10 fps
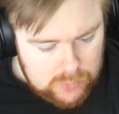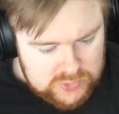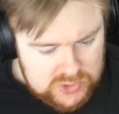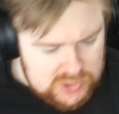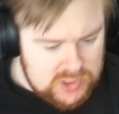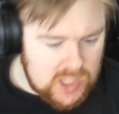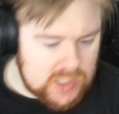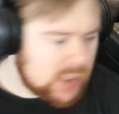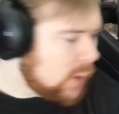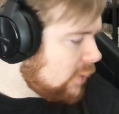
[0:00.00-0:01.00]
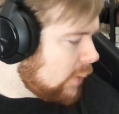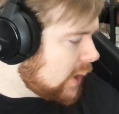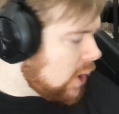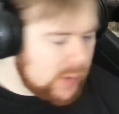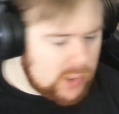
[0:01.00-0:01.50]
just to kind of go over what we
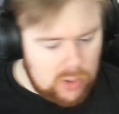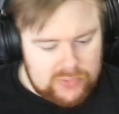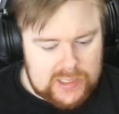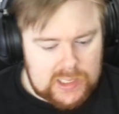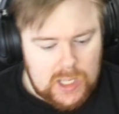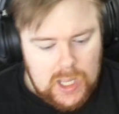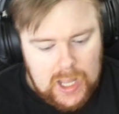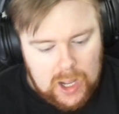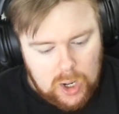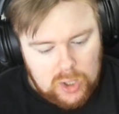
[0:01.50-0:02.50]
got, we got the uh,